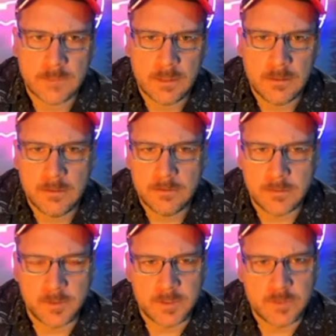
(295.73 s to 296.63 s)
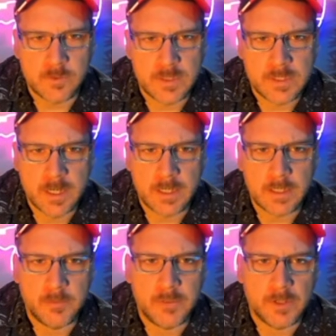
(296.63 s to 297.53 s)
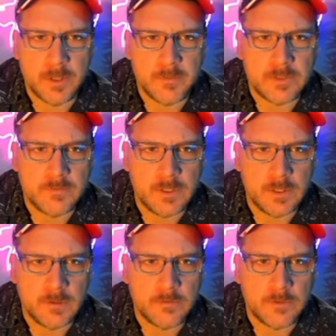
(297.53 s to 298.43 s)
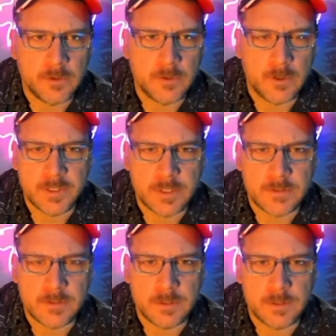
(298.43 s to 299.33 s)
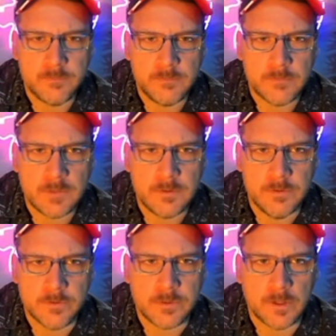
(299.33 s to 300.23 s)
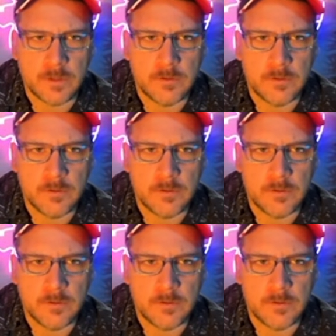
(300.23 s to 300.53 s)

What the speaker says: So give me just 1 second, and I'm pulling up this video for you. I mean, this news article